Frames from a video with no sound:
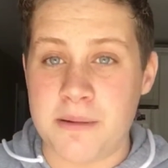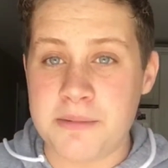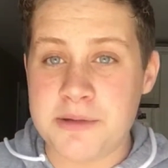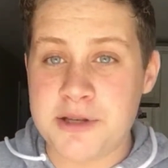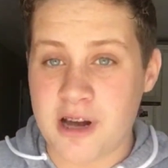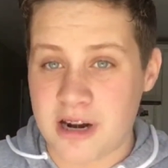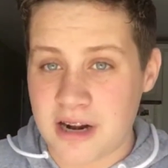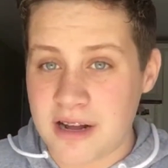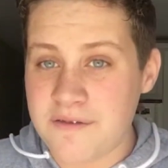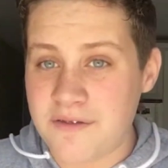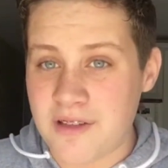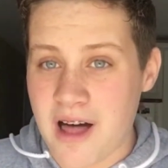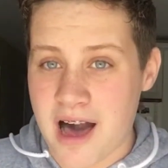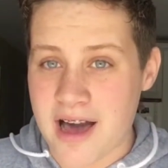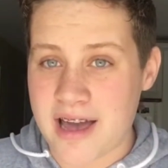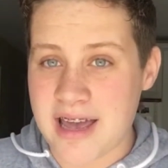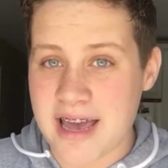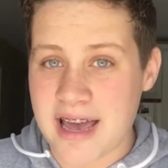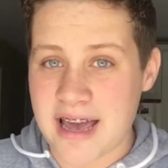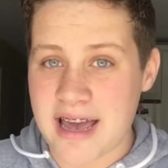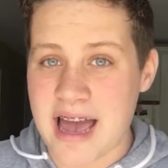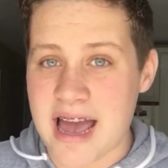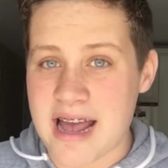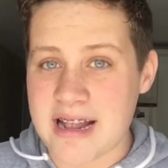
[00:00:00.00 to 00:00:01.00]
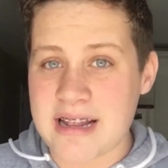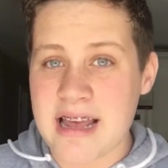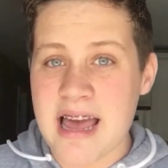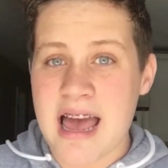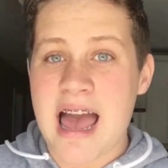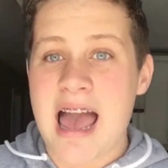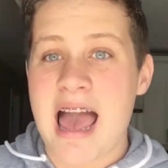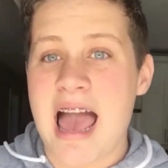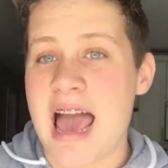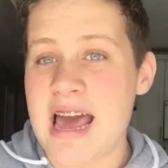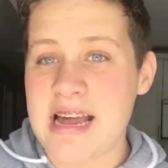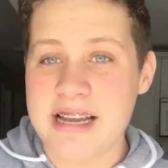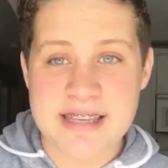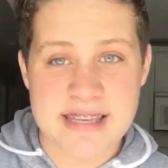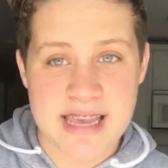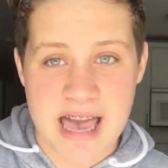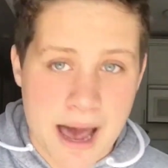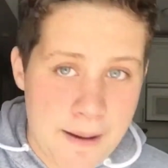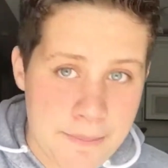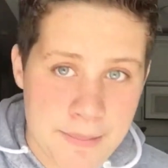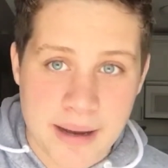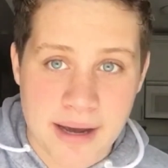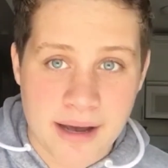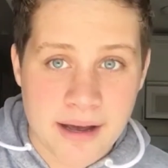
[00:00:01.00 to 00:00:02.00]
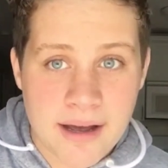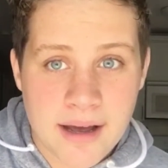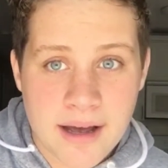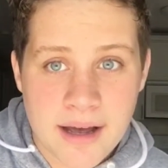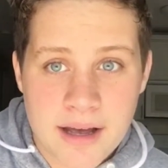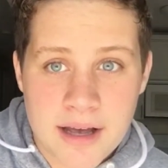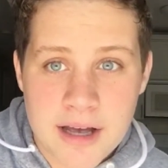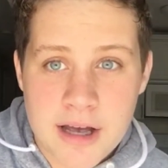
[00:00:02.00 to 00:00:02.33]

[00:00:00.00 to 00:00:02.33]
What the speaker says: I'm starting vlogging again, and it's epic.